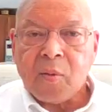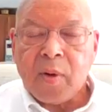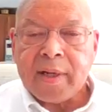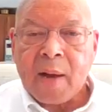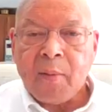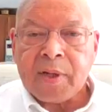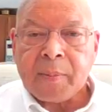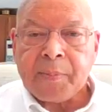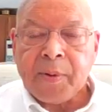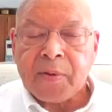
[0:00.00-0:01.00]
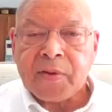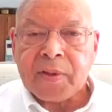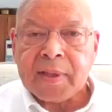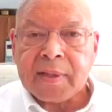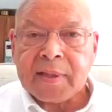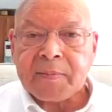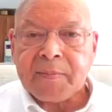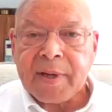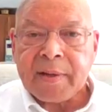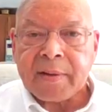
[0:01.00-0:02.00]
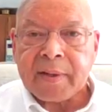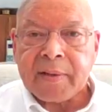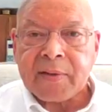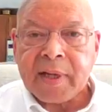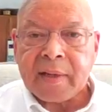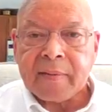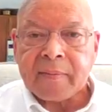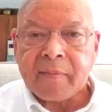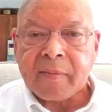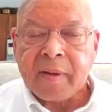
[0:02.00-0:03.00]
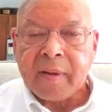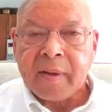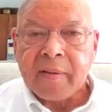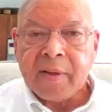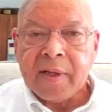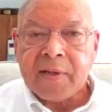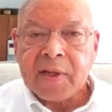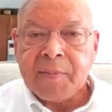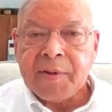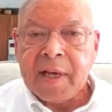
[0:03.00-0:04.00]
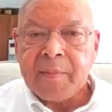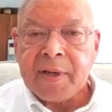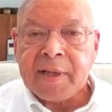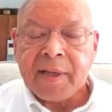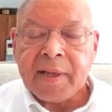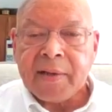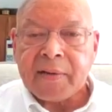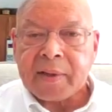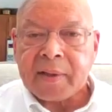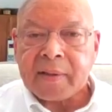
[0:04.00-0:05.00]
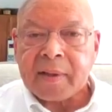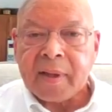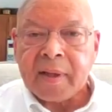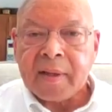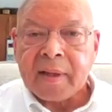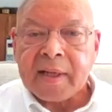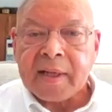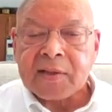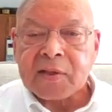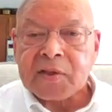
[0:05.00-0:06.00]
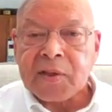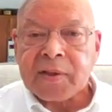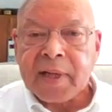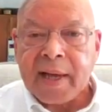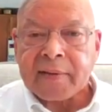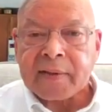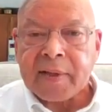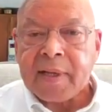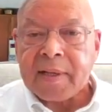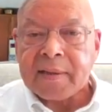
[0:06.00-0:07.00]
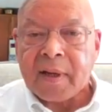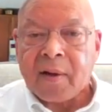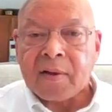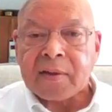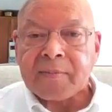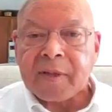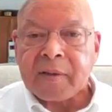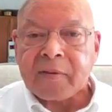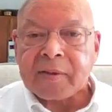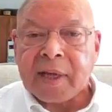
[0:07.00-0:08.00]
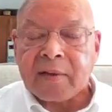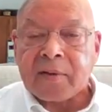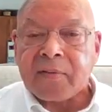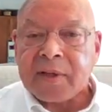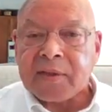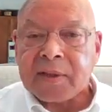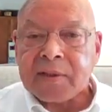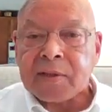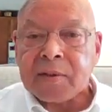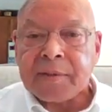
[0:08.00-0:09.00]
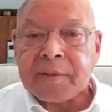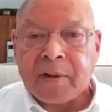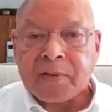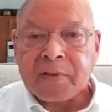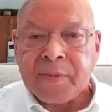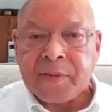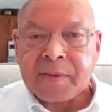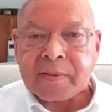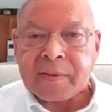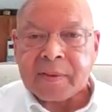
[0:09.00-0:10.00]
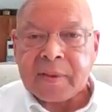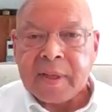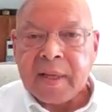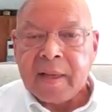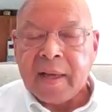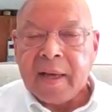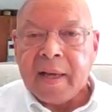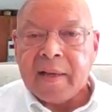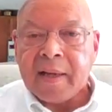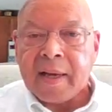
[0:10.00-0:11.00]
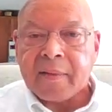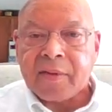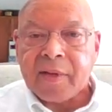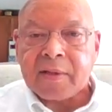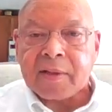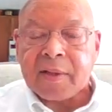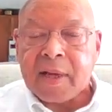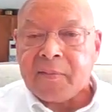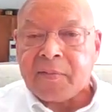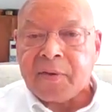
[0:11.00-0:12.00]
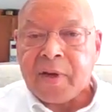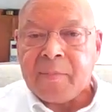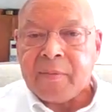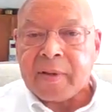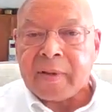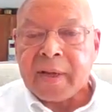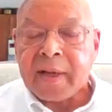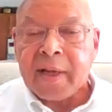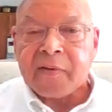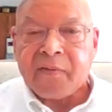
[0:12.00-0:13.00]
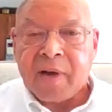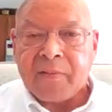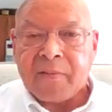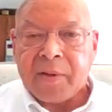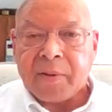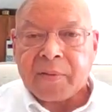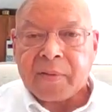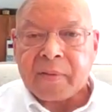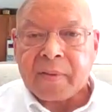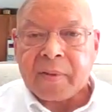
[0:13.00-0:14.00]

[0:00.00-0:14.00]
what I would approach it in this manner is that the CPA money is a surtax on all, not only residential, but also business. And I think the time frame is 5 years.